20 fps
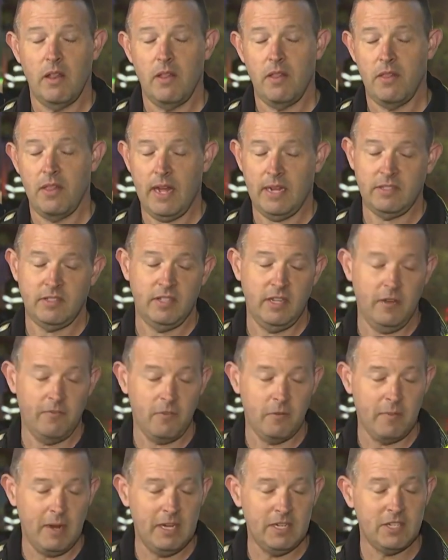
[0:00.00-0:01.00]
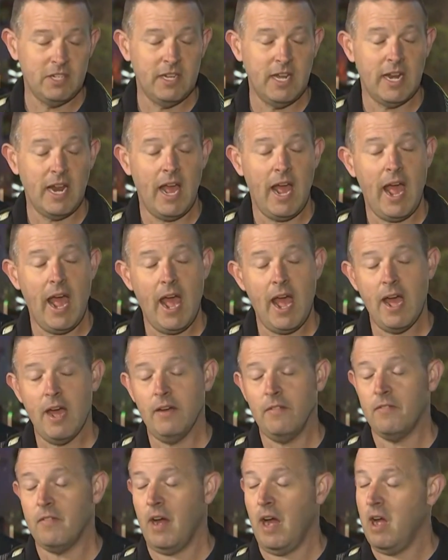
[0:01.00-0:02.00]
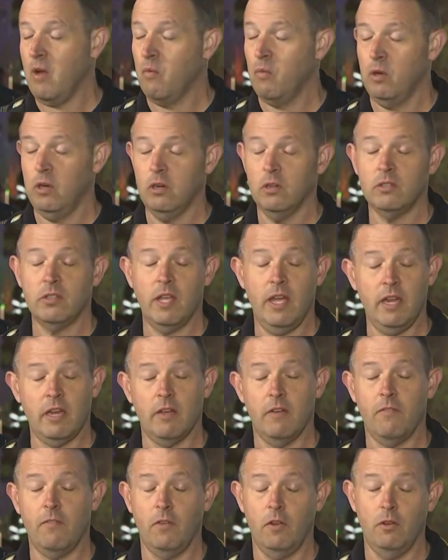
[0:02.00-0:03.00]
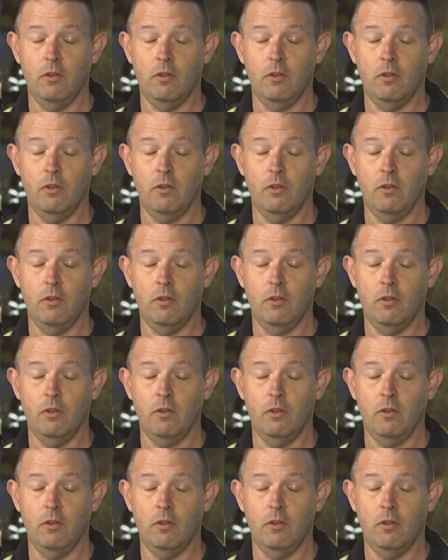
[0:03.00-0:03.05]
That's the information that I have. I will take a few